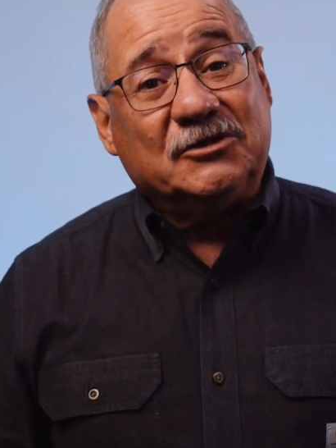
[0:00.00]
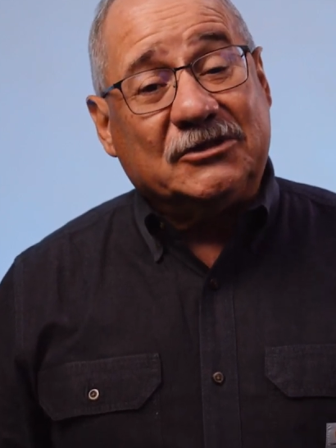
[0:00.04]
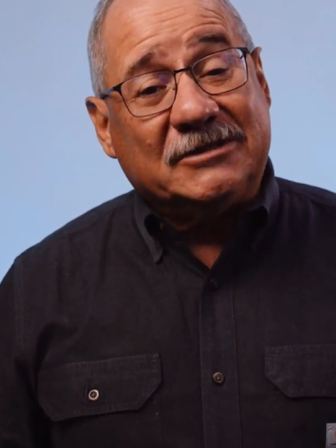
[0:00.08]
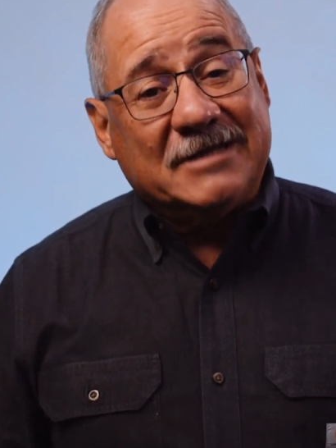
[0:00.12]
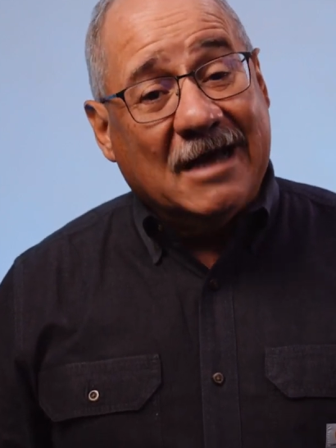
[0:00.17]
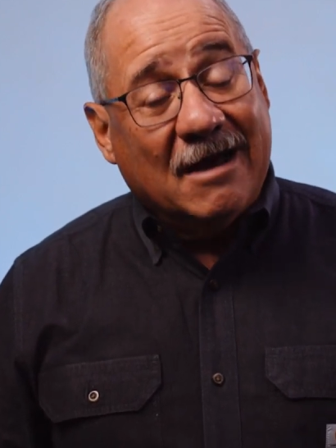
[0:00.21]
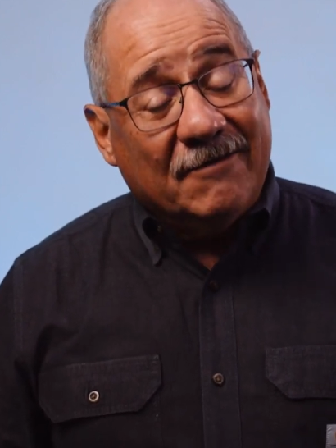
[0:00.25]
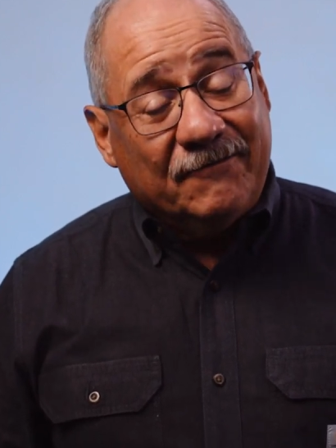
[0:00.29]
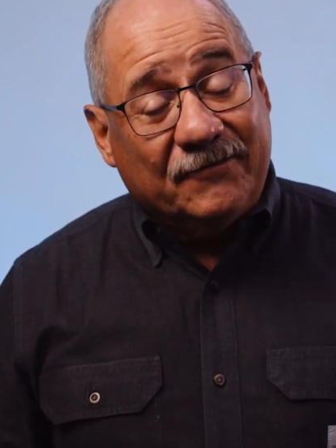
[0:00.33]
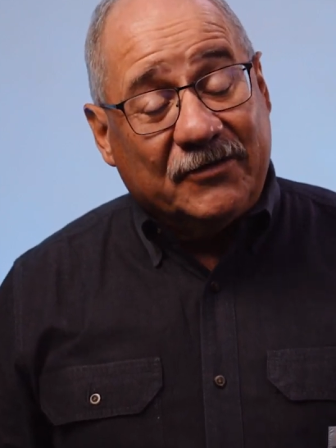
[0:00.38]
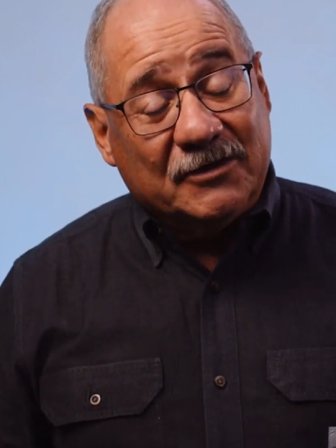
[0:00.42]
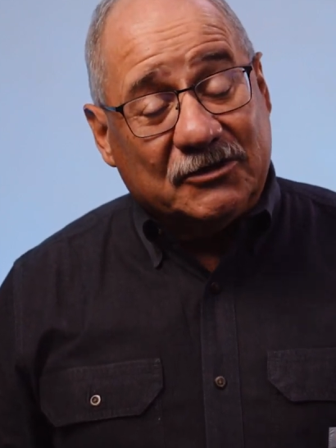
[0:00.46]

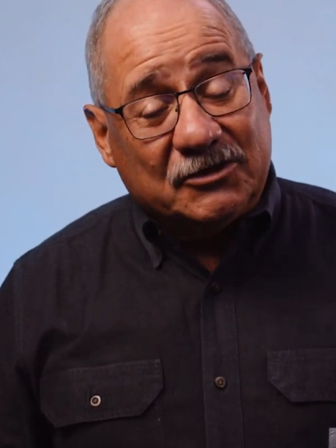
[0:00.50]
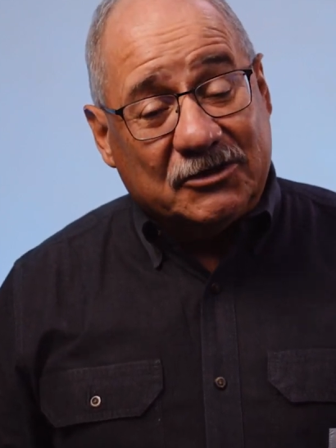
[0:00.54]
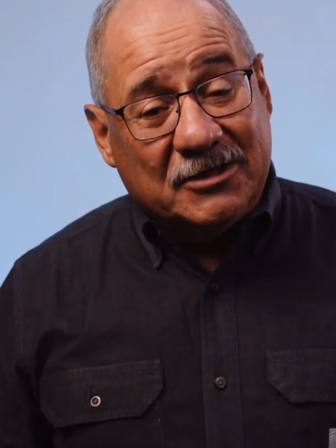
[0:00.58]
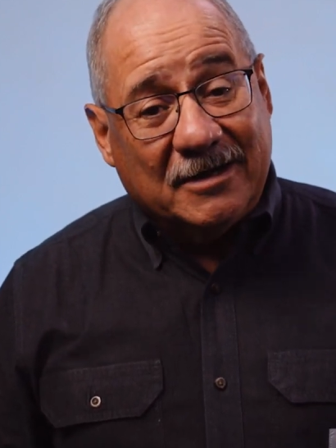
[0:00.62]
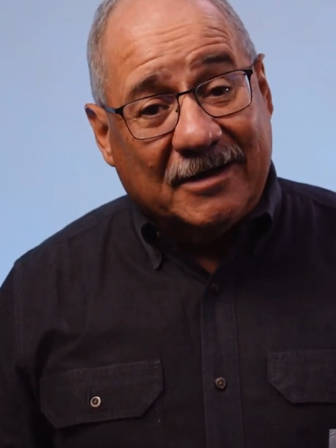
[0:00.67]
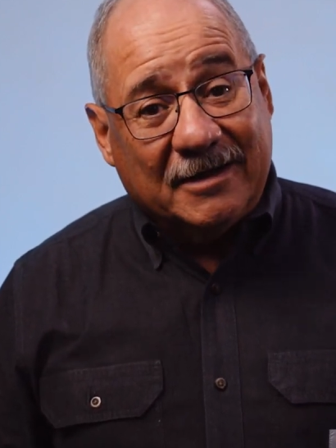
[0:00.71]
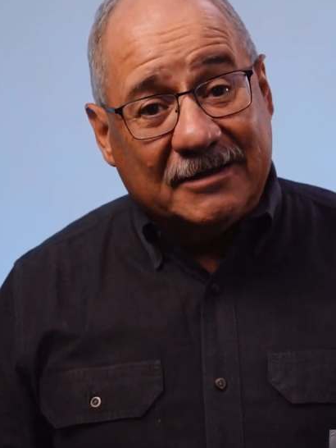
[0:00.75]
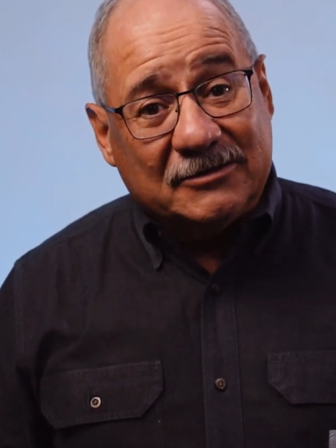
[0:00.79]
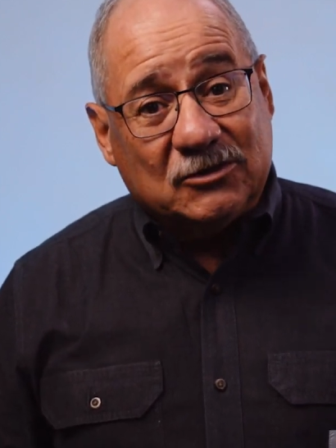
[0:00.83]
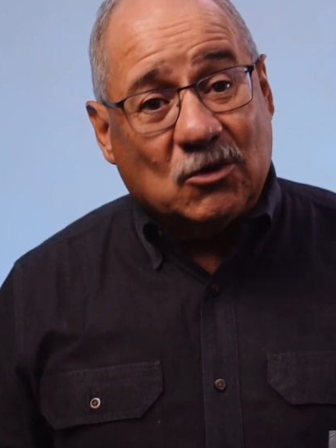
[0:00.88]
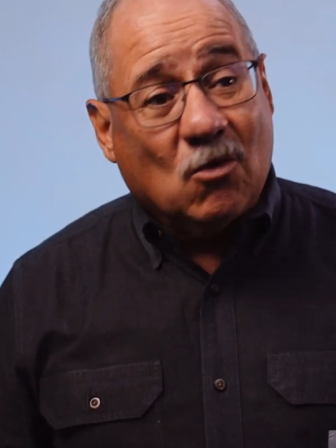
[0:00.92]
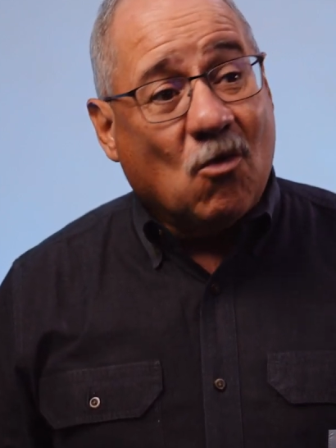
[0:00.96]

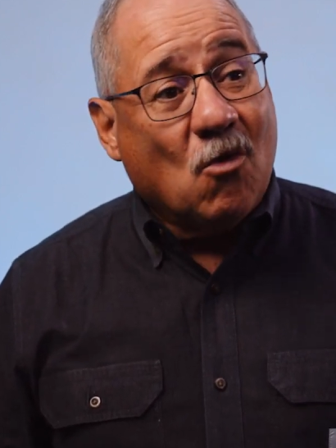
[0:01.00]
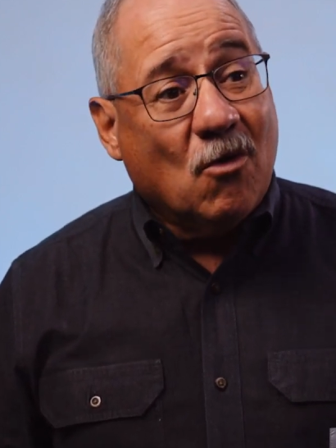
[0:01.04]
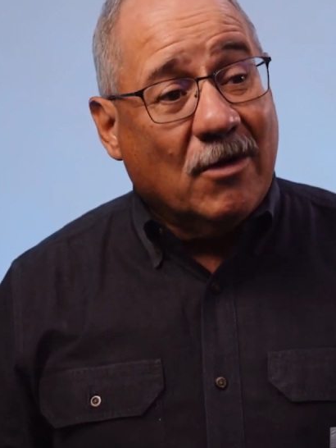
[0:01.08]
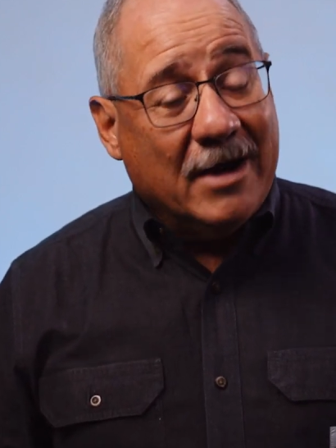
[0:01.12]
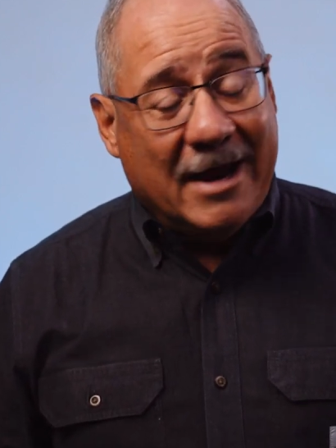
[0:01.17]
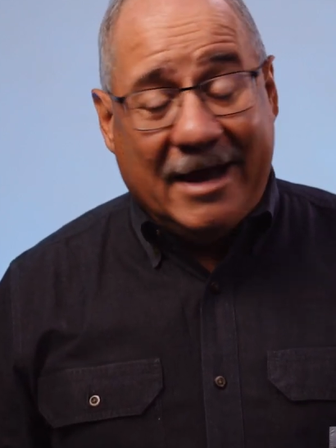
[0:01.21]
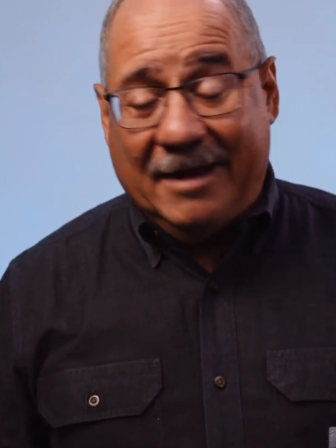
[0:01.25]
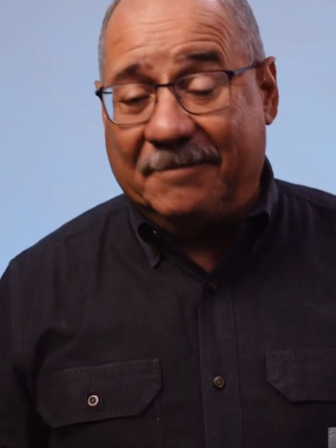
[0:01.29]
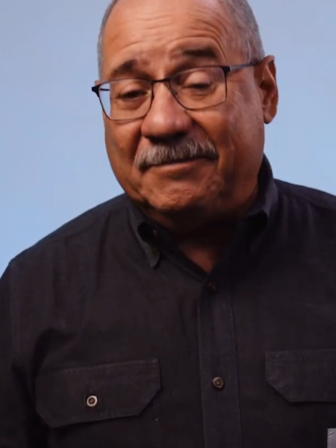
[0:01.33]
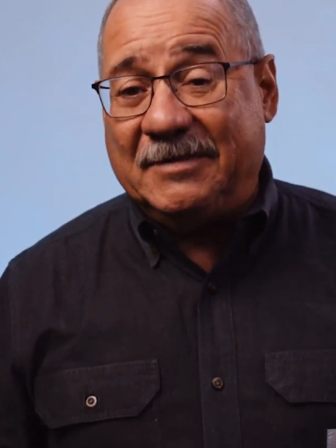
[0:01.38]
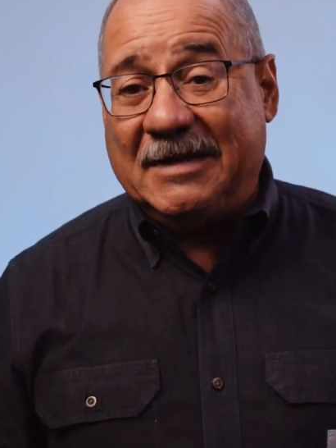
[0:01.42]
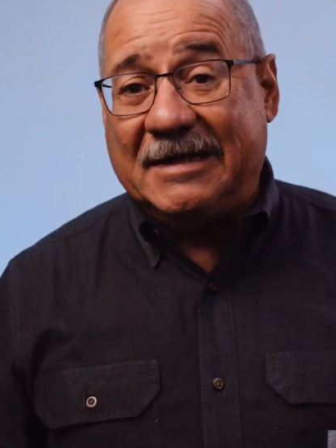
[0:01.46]
selfishness
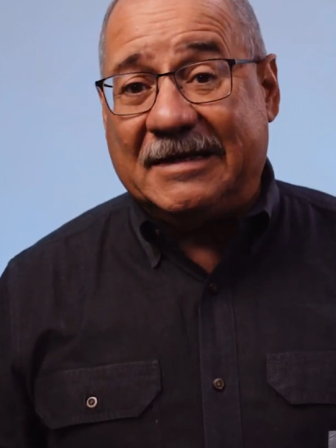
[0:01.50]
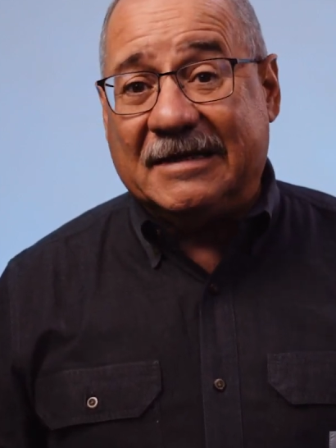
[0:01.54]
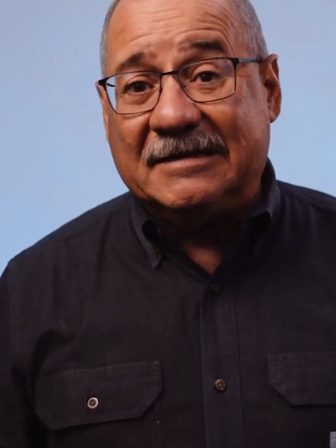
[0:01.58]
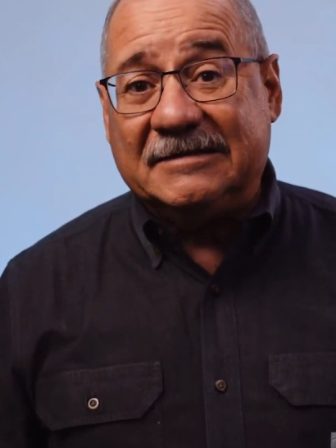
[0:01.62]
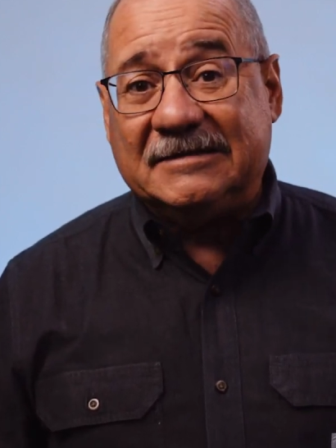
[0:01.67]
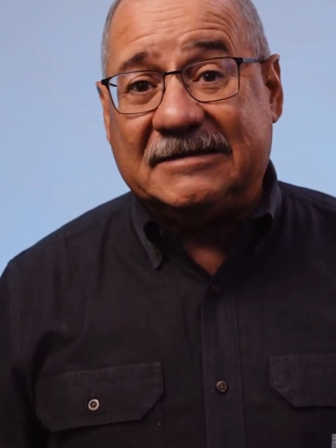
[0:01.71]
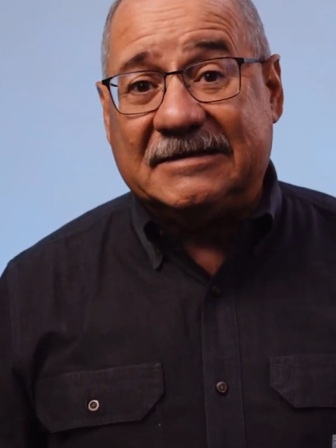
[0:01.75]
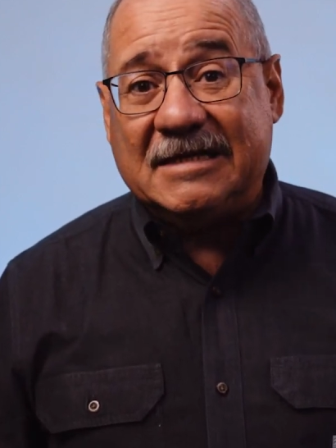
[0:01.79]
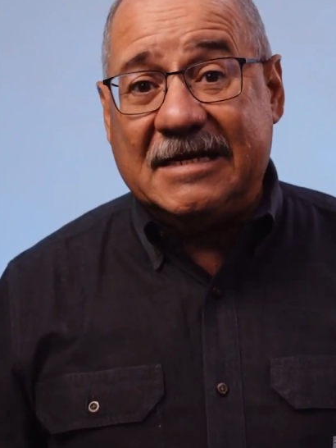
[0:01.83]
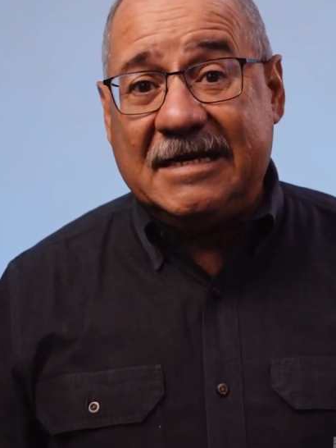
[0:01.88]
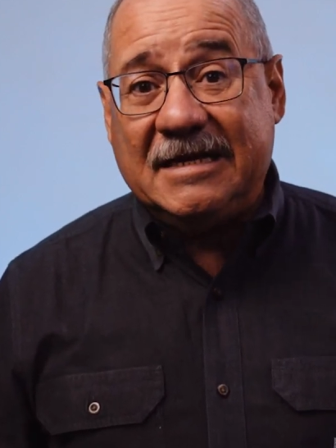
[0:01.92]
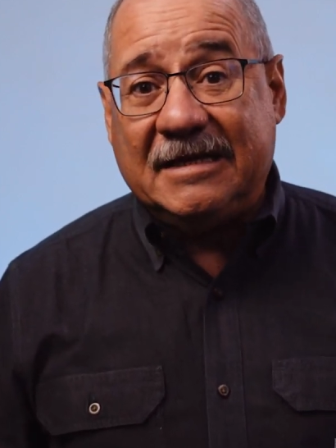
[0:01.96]
or empty
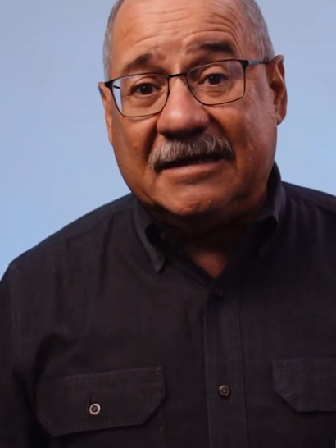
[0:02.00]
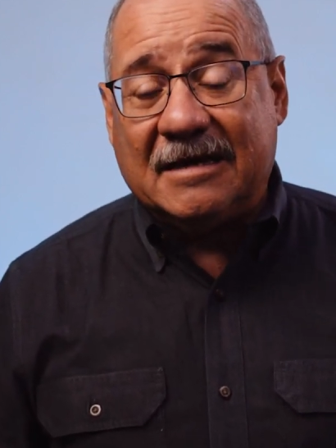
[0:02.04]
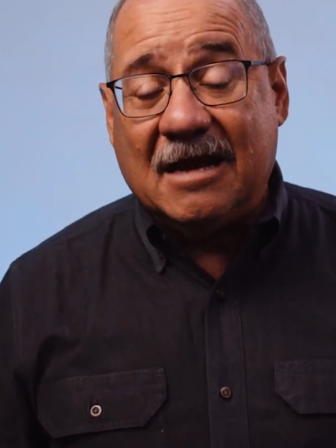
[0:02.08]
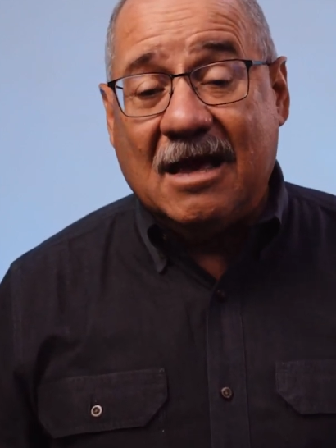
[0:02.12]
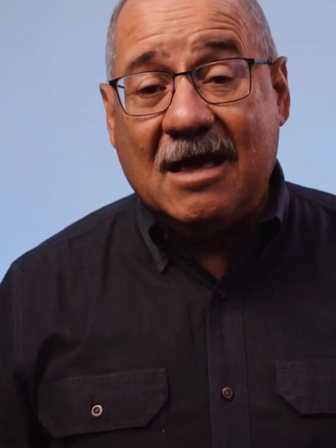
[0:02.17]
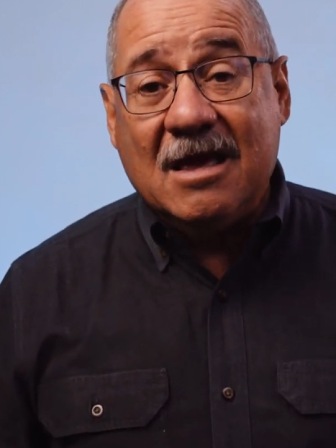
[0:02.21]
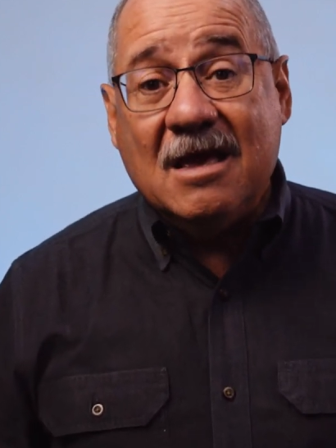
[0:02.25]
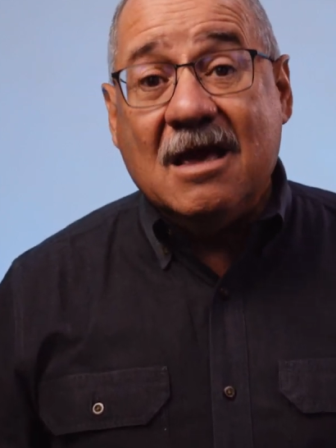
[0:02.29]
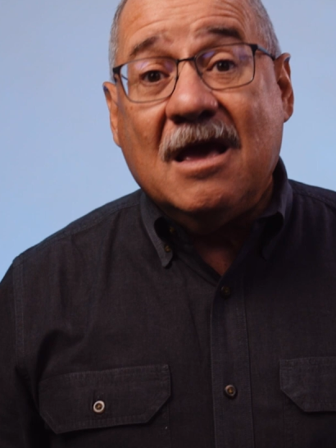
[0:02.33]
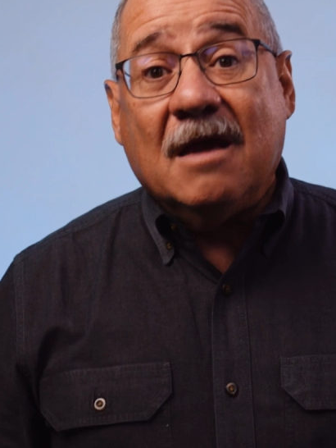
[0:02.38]
conceit,